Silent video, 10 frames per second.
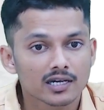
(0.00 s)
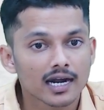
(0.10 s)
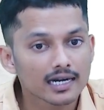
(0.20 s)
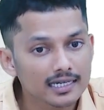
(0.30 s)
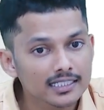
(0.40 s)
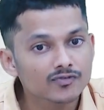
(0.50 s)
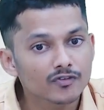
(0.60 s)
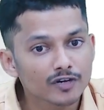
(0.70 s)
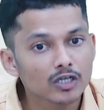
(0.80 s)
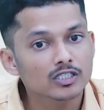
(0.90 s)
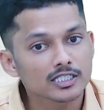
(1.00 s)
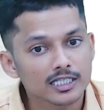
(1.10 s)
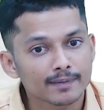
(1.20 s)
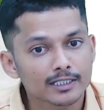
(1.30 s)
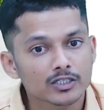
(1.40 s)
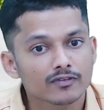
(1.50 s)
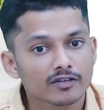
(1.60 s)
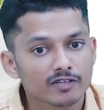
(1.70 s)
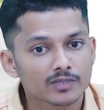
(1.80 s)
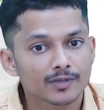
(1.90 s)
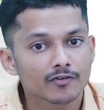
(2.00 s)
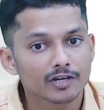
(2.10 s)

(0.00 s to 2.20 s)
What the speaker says: At least 50 to 60% of the investment of